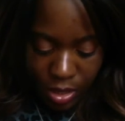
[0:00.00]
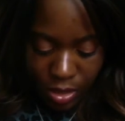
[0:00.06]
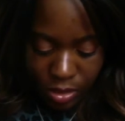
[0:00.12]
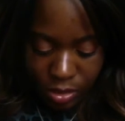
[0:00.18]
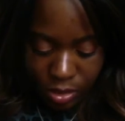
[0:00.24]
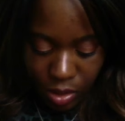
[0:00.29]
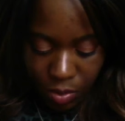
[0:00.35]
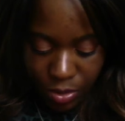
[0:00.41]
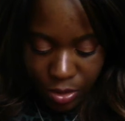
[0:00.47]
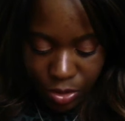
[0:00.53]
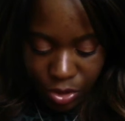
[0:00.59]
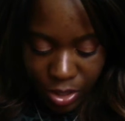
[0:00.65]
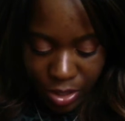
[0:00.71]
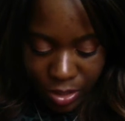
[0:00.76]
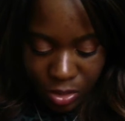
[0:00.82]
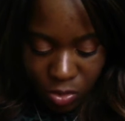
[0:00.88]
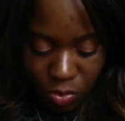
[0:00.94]
So I want to
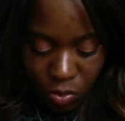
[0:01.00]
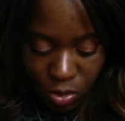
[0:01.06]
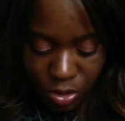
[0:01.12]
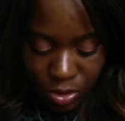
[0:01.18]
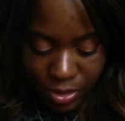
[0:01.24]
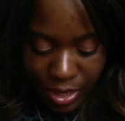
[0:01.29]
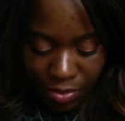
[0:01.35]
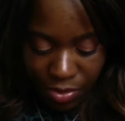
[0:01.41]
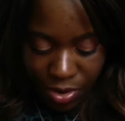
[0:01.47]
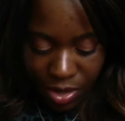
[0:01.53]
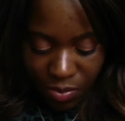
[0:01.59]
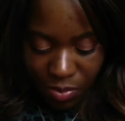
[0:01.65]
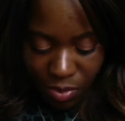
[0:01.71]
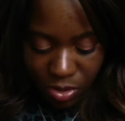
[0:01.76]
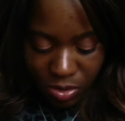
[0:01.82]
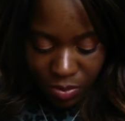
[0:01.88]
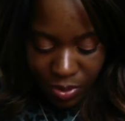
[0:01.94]
try and swatch that right at the
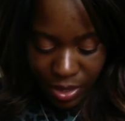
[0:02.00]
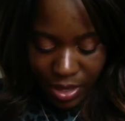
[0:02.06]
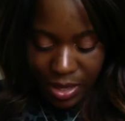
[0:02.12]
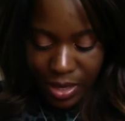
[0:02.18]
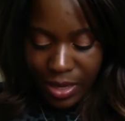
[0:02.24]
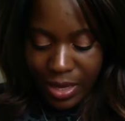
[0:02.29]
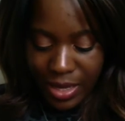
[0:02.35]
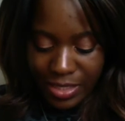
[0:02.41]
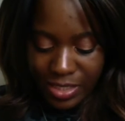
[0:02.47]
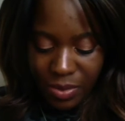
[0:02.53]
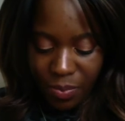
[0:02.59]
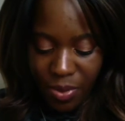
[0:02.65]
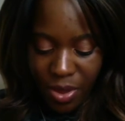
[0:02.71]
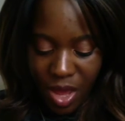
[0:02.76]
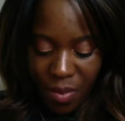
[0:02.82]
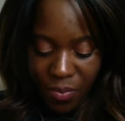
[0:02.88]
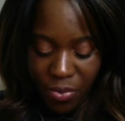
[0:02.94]
bottom here. It's a
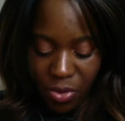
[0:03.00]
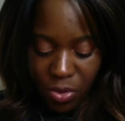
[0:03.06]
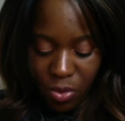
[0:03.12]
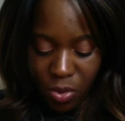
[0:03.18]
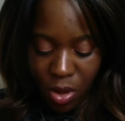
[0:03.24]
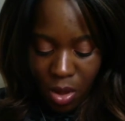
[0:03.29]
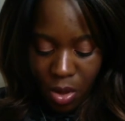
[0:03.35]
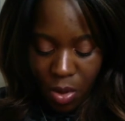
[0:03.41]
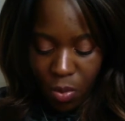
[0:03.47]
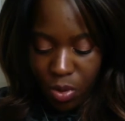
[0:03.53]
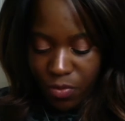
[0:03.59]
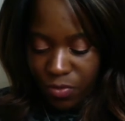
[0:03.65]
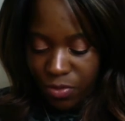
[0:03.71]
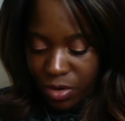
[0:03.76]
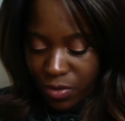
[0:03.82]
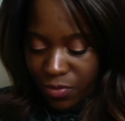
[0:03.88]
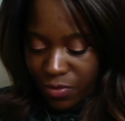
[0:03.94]
purple
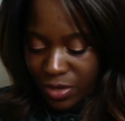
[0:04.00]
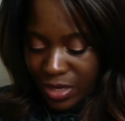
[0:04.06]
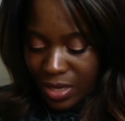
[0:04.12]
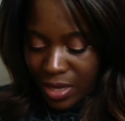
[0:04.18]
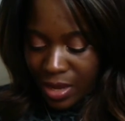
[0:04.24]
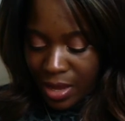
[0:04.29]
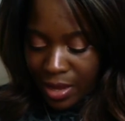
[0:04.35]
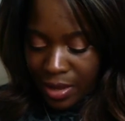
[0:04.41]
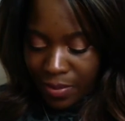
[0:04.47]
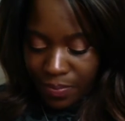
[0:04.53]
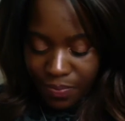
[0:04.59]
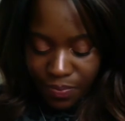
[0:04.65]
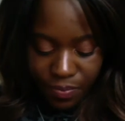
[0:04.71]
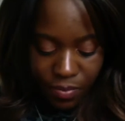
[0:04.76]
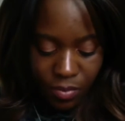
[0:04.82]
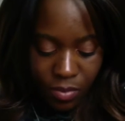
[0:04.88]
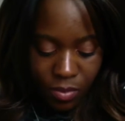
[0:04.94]
with lovely
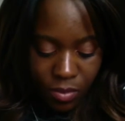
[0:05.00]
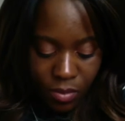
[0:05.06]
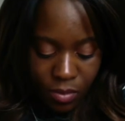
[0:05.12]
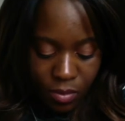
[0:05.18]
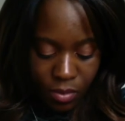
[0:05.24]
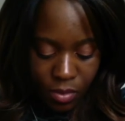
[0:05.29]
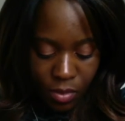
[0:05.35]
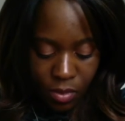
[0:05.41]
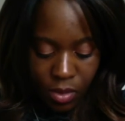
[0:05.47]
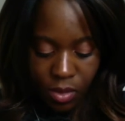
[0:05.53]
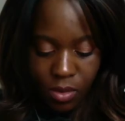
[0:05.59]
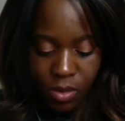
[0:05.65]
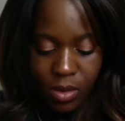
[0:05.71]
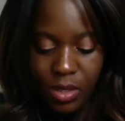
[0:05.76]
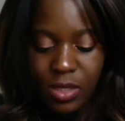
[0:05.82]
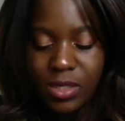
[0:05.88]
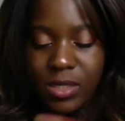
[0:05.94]

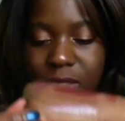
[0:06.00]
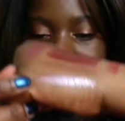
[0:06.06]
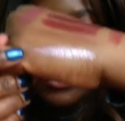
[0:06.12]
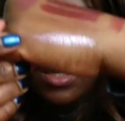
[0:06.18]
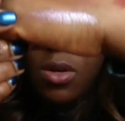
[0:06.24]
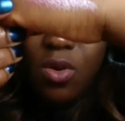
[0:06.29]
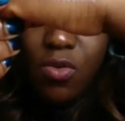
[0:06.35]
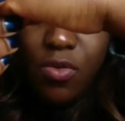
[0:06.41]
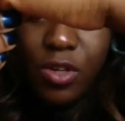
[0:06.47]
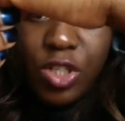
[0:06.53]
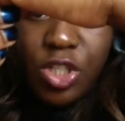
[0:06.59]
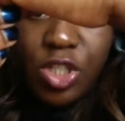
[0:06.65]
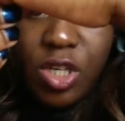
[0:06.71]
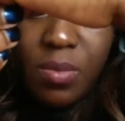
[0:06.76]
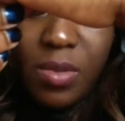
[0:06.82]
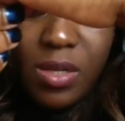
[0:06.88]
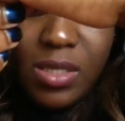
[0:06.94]
like silver
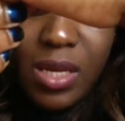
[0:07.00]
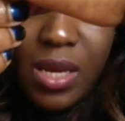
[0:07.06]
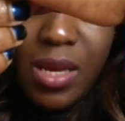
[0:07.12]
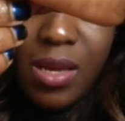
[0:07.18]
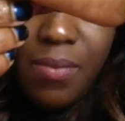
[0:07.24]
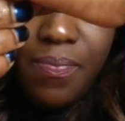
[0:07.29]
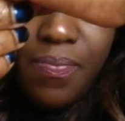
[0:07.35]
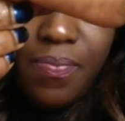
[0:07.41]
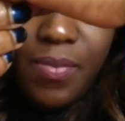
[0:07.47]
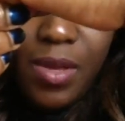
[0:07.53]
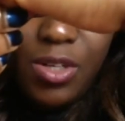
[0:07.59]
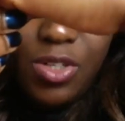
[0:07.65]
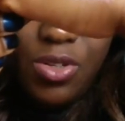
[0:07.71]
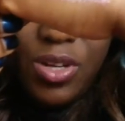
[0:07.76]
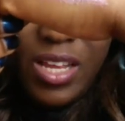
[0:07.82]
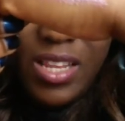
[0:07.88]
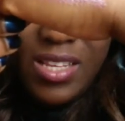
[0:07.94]
shimmers here. I
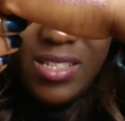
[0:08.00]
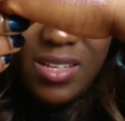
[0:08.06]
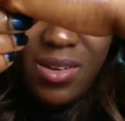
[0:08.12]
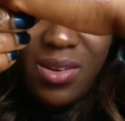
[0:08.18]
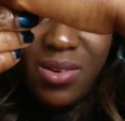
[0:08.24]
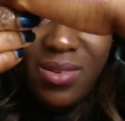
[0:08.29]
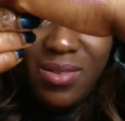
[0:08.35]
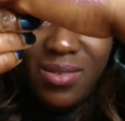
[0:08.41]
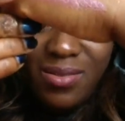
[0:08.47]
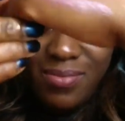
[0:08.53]
do like this a lot.